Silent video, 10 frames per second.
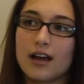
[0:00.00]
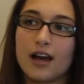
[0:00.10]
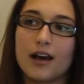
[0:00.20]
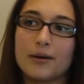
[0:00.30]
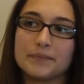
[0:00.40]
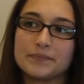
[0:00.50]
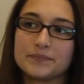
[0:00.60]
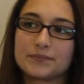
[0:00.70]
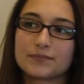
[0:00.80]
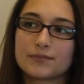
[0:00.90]
um,
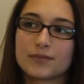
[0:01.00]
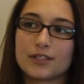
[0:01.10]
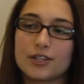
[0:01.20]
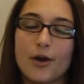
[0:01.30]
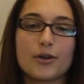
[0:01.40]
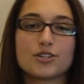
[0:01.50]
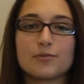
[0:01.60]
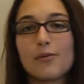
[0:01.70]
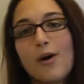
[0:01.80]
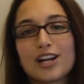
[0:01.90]
no one
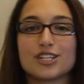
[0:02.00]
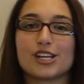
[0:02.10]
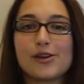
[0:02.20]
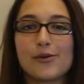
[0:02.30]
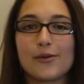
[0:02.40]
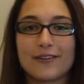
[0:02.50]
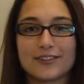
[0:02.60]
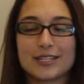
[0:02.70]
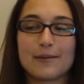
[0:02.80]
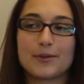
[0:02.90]
should be watching you
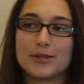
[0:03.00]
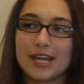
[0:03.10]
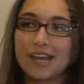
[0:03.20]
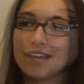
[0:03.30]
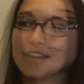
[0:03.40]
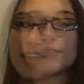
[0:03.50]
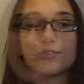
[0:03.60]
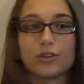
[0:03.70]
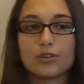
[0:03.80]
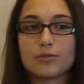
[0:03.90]
every step you take. If
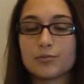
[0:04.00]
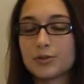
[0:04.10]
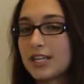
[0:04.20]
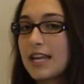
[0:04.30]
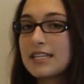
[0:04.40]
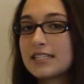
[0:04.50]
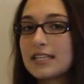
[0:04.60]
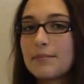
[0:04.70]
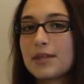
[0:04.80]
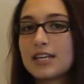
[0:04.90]
you're presenting
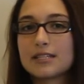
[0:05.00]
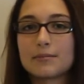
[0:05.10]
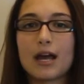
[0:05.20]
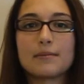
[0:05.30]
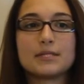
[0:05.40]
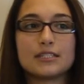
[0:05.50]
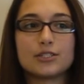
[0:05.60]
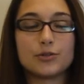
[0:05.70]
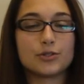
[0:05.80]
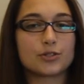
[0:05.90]
something, sometimes
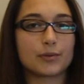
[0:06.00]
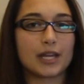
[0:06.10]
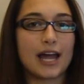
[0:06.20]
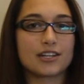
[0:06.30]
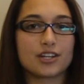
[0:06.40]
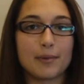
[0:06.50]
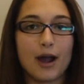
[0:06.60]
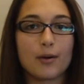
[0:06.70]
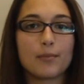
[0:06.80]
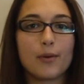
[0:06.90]
students are reliant on a
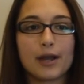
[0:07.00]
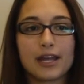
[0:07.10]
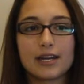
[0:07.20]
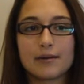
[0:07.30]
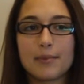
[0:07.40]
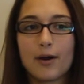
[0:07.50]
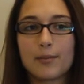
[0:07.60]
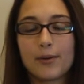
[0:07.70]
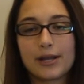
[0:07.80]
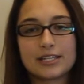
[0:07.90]
PowerPoint and
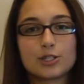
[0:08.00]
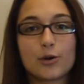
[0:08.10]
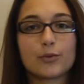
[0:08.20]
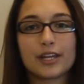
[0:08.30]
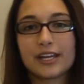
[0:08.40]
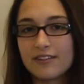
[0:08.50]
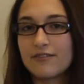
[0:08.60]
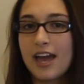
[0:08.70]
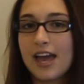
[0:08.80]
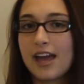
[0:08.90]
PowerPoints don't really
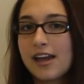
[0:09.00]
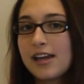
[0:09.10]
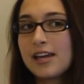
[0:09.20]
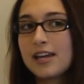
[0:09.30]
convey